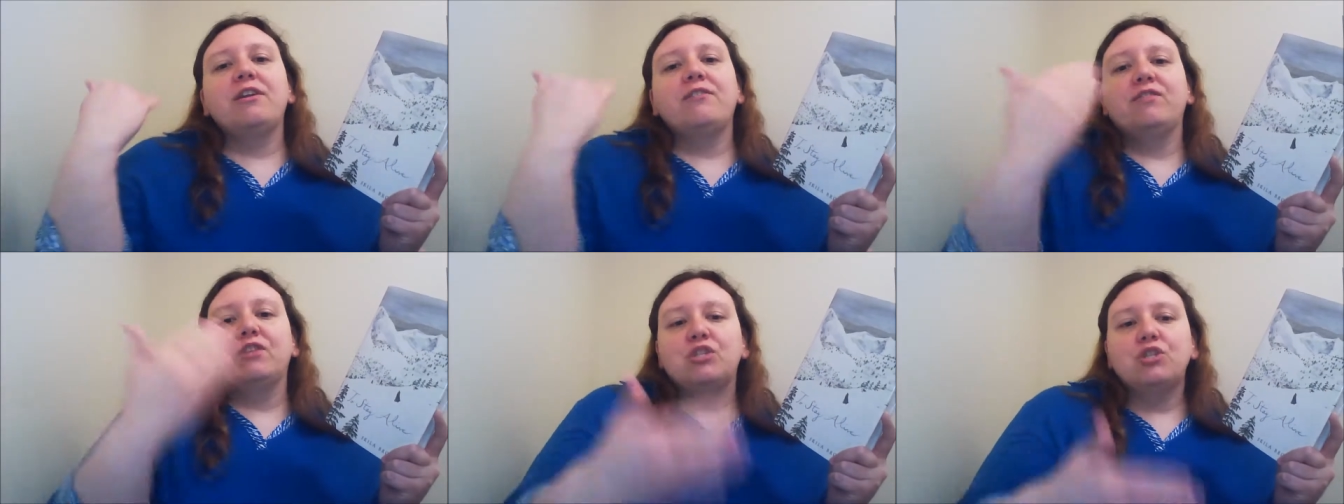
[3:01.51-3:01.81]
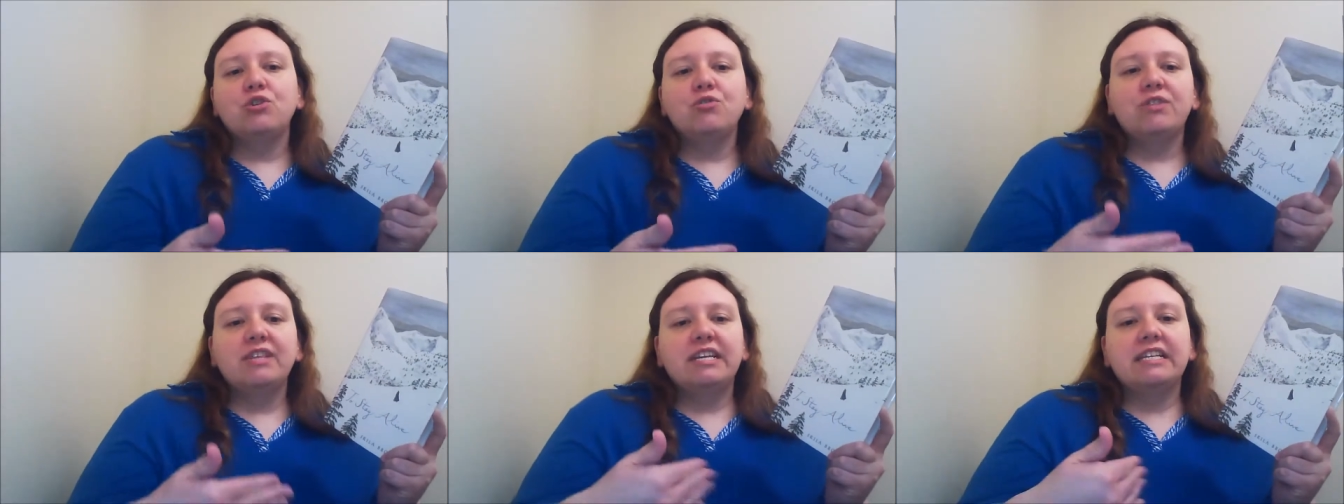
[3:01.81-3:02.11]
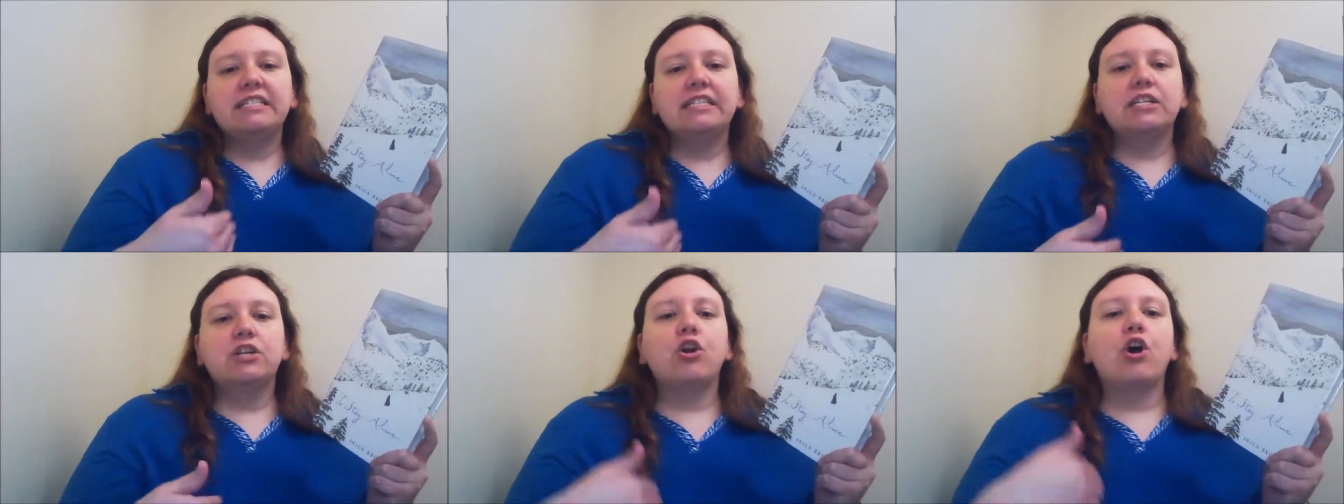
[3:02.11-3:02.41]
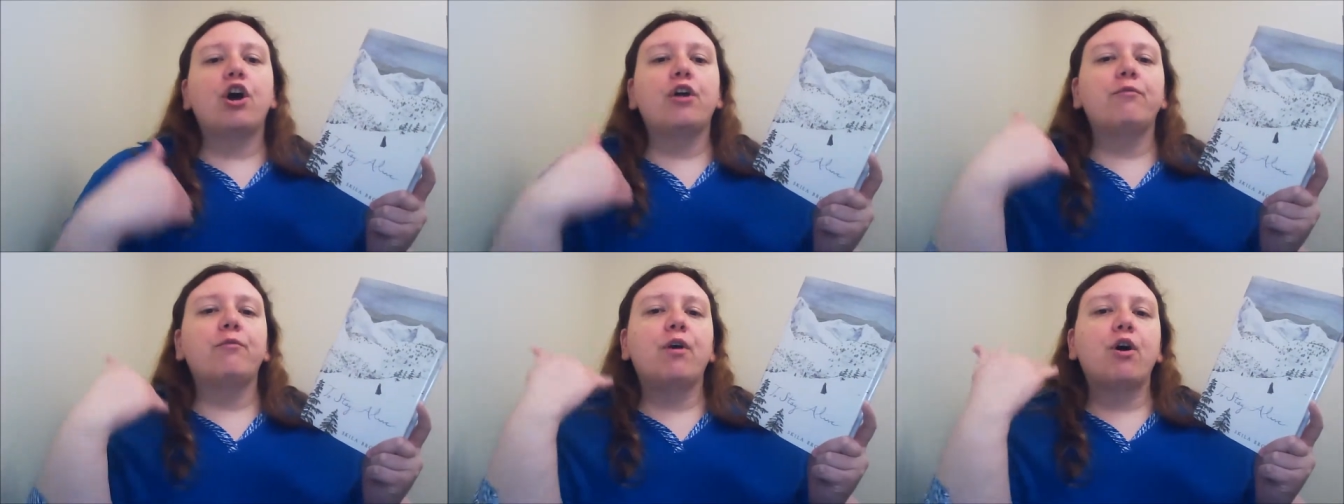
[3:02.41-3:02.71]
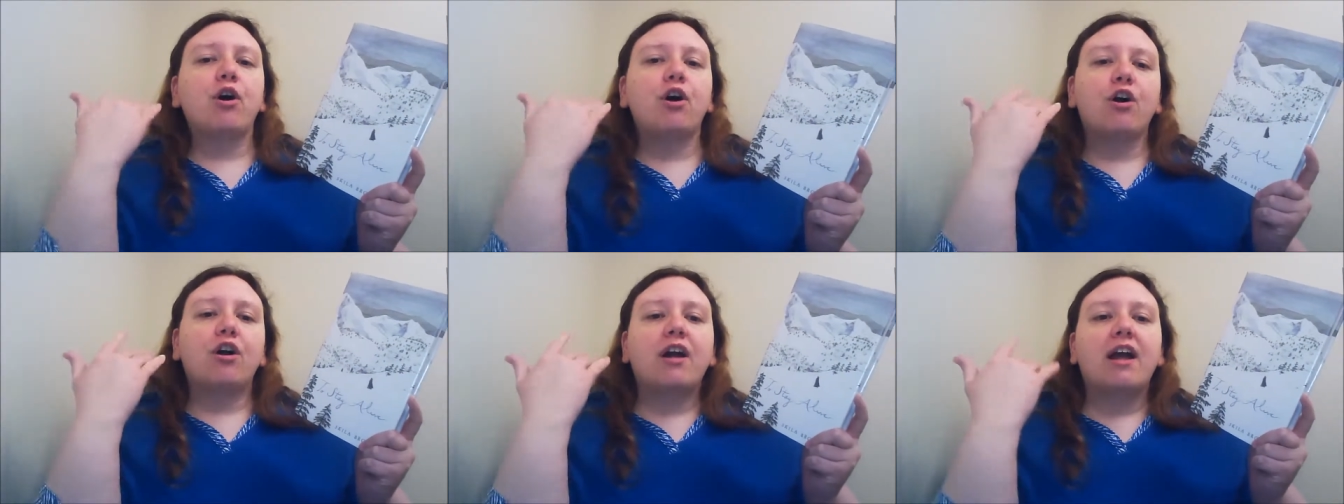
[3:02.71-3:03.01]
even two things had gone
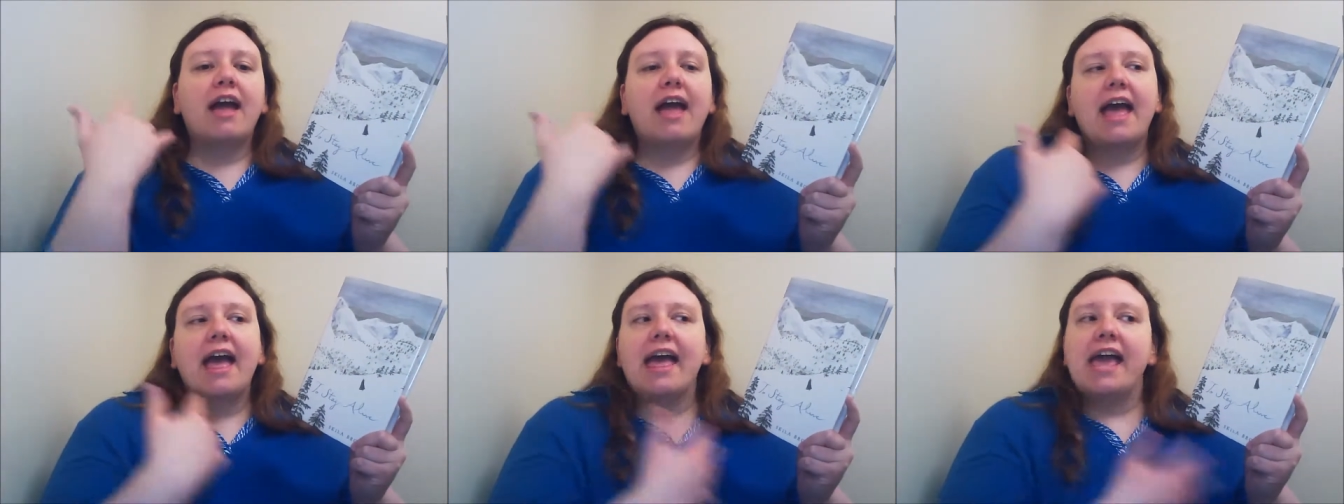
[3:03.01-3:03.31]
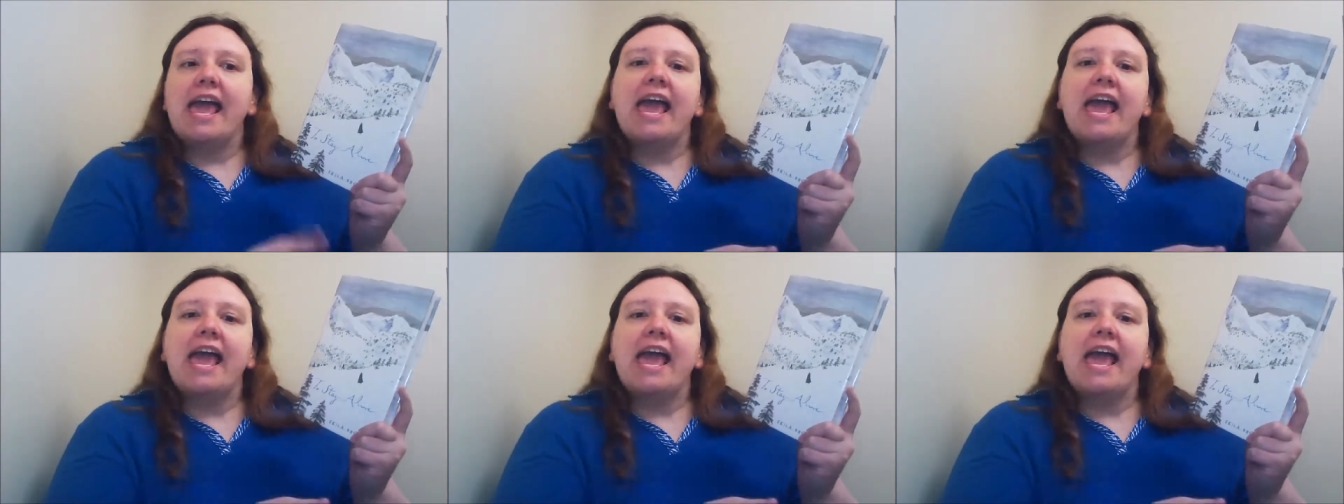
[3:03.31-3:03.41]
wrong,